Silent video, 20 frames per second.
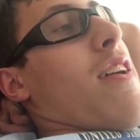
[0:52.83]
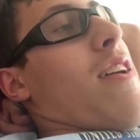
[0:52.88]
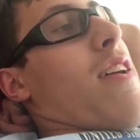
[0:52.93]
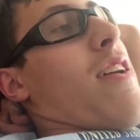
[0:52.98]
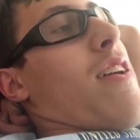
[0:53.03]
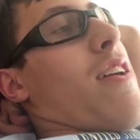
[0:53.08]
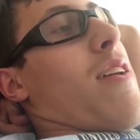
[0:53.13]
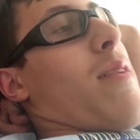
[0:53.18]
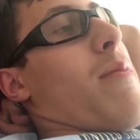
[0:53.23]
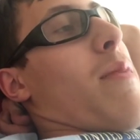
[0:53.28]

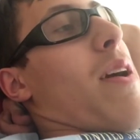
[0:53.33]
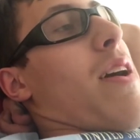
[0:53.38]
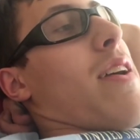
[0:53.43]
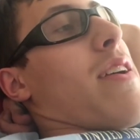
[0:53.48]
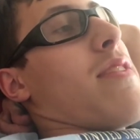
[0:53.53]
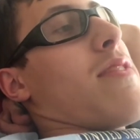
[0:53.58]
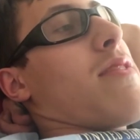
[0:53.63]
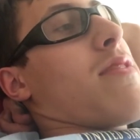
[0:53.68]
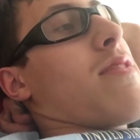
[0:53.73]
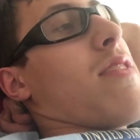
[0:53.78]
I
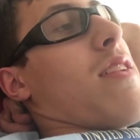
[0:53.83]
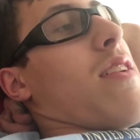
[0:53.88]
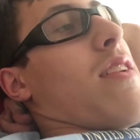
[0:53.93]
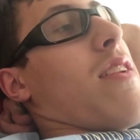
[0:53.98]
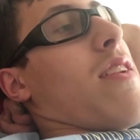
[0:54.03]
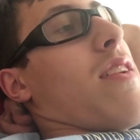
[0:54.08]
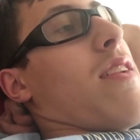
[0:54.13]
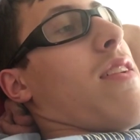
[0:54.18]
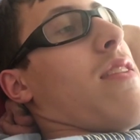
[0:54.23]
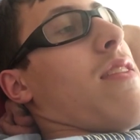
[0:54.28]
gotta
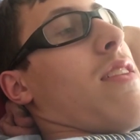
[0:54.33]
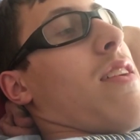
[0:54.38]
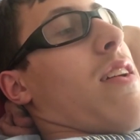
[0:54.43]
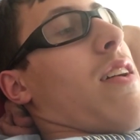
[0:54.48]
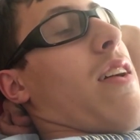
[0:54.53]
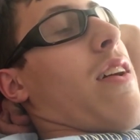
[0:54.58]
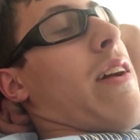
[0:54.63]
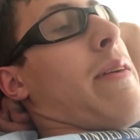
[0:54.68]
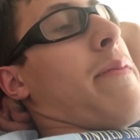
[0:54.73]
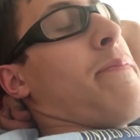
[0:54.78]
say
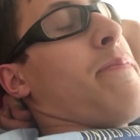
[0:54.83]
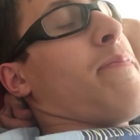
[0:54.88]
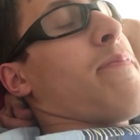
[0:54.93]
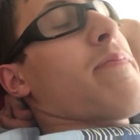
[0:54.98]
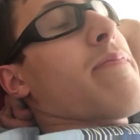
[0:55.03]
that.